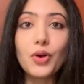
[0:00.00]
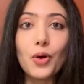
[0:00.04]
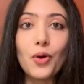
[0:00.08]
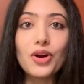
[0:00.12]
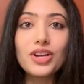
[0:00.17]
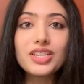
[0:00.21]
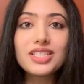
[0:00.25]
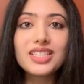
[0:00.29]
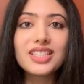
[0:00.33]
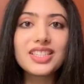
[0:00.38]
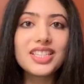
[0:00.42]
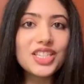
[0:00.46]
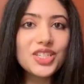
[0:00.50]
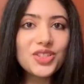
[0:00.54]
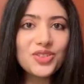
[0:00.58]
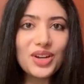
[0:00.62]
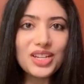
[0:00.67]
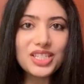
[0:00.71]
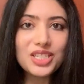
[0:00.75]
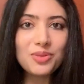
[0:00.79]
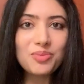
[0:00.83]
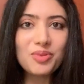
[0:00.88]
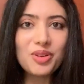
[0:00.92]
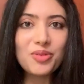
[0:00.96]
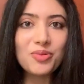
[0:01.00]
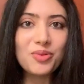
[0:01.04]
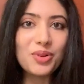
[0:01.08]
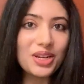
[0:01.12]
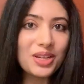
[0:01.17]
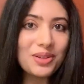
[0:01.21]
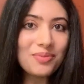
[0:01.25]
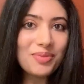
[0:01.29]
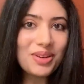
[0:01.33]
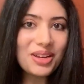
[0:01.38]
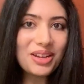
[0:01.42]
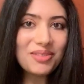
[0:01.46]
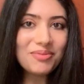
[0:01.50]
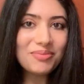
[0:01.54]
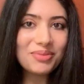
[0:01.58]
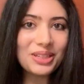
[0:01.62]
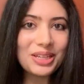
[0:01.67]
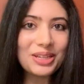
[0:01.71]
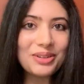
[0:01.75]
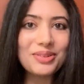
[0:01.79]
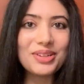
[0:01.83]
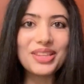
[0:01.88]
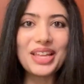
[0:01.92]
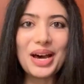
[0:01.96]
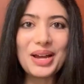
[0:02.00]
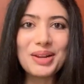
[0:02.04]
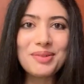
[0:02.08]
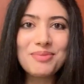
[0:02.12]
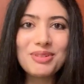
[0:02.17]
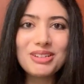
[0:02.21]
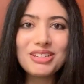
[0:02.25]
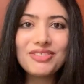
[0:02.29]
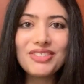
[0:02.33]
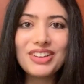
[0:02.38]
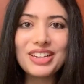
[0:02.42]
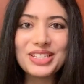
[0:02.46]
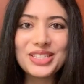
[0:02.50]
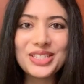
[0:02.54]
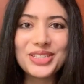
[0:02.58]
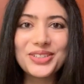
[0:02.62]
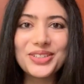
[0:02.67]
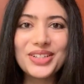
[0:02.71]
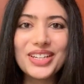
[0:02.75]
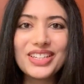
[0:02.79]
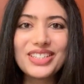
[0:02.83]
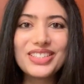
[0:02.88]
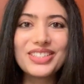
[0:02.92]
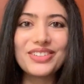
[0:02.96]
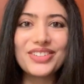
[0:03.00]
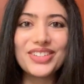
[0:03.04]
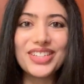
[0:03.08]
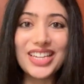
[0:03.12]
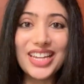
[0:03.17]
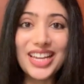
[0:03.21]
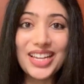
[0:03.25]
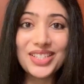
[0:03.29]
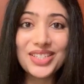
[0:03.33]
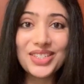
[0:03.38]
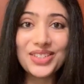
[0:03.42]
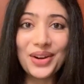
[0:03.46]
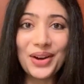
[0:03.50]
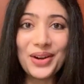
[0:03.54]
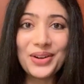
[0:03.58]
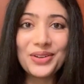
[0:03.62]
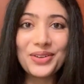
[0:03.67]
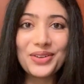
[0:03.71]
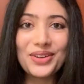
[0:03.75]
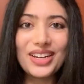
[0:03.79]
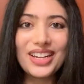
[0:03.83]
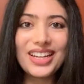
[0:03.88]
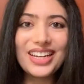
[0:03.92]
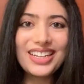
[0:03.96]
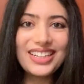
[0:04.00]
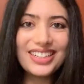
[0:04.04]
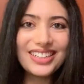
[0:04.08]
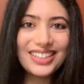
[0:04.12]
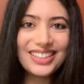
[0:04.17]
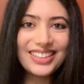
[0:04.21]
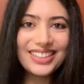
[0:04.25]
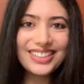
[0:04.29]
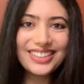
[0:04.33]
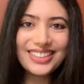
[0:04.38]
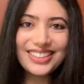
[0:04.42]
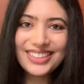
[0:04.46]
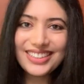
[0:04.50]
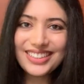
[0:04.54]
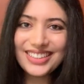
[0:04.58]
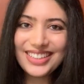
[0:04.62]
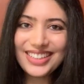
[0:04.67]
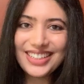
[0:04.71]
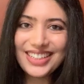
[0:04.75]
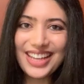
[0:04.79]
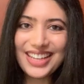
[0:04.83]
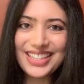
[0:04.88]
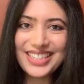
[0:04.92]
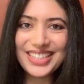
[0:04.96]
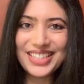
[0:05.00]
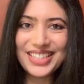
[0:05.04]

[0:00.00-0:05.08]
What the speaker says: course, this recipe wouldn't be complete without a bit of history, so today's star ingredient is